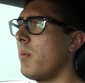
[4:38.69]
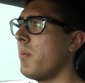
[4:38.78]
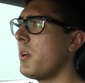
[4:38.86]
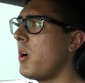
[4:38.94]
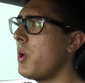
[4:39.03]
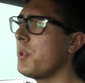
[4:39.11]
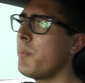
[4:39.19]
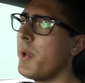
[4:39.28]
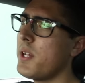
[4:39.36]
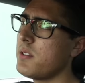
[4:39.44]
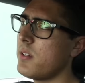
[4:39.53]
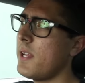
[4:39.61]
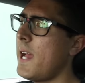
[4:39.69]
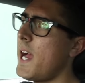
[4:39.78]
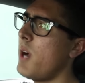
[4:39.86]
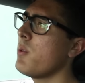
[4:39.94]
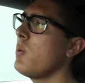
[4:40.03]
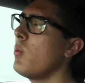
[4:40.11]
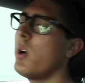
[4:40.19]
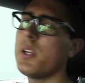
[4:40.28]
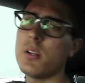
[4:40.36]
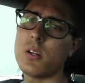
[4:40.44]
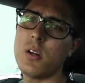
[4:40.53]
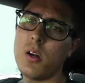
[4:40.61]
it all depends on how you want
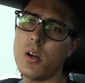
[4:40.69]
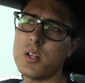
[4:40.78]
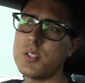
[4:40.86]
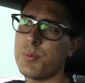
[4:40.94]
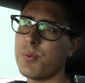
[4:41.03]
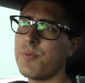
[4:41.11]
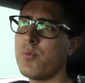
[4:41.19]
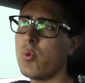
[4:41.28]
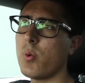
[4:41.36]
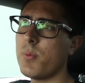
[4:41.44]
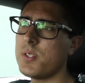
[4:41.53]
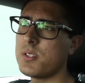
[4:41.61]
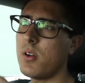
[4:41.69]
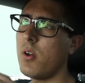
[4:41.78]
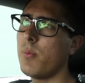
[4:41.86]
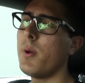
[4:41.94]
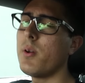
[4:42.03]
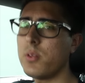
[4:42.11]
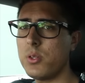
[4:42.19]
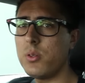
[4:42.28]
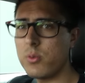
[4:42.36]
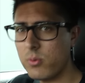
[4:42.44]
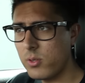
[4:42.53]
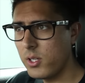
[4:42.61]
your car to perform. It's all about
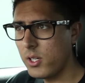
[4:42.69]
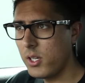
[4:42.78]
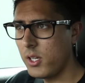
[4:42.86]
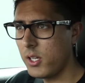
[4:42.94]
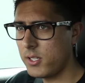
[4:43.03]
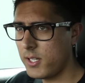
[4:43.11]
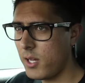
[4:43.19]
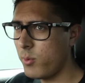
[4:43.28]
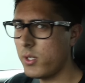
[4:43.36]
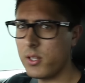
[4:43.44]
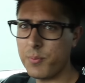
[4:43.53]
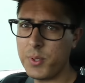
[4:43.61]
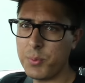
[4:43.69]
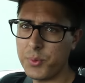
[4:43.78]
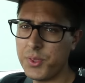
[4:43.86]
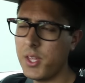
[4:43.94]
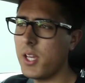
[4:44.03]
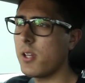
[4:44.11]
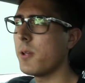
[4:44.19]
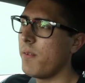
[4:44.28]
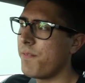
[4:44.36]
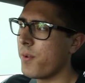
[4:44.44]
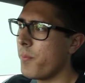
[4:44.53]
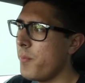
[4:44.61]
you, not what other people think.
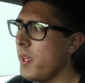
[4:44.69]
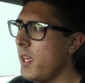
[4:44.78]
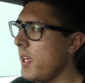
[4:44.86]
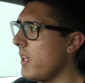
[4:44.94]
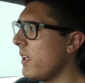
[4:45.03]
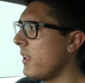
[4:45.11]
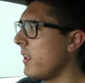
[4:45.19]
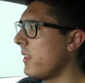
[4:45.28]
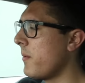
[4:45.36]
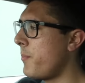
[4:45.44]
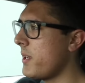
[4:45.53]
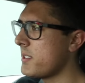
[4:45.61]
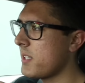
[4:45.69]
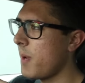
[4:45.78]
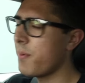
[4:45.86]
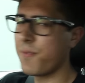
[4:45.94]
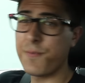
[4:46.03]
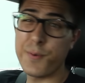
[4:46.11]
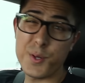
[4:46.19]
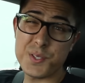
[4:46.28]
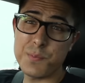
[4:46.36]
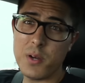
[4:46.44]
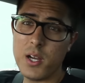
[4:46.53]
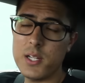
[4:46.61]
For me, the best type of
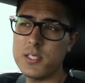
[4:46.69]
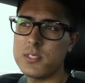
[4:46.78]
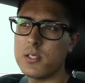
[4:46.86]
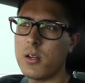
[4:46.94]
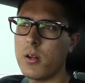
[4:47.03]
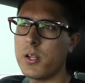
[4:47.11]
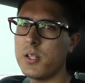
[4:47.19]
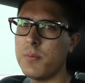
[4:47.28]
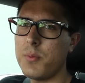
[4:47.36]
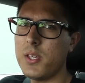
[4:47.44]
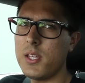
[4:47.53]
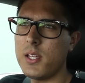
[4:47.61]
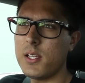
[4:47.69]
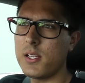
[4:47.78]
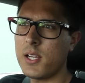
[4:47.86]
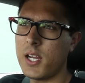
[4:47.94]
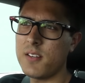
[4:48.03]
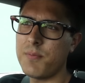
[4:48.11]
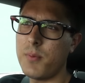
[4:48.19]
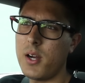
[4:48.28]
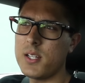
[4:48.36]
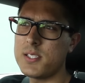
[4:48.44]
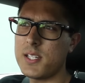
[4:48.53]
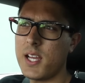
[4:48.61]
first mods are going to be kind of
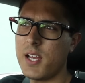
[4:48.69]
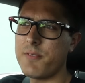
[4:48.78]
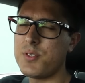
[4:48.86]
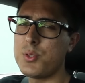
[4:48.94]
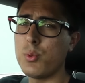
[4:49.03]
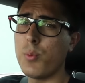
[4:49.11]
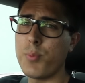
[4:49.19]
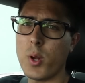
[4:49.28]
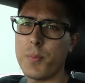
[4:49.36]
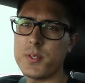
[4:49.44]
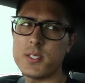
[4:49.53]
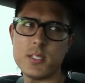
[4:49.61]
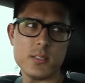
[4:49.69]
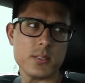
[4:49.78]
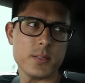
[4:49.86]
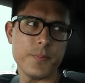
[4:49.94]
mods that have dual purposes.